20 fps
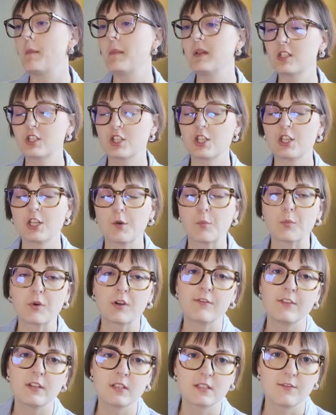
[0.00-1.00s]
I mentioned in a
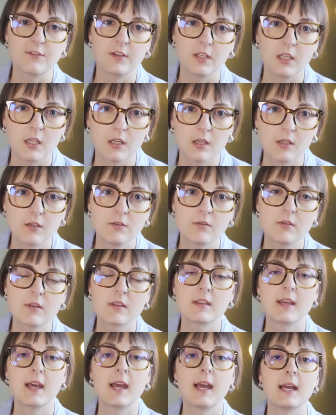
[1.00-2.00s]
previous video
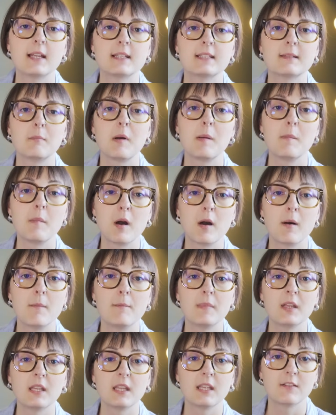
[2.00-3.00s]
that my
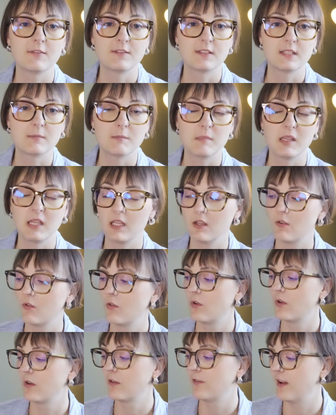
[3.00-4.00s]
mum gifted me
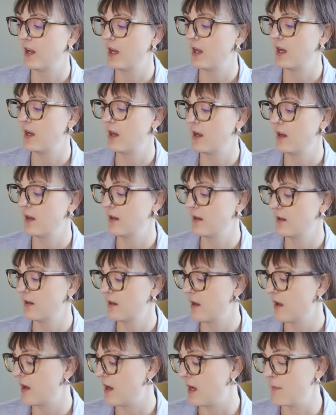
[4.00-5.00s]
all of her
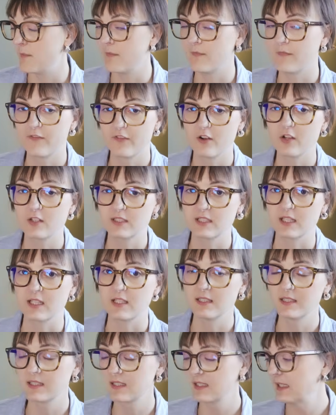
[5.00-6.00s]

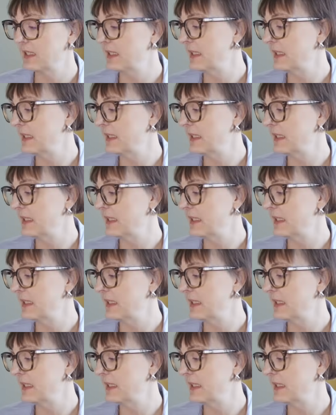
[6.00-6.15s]
flosses,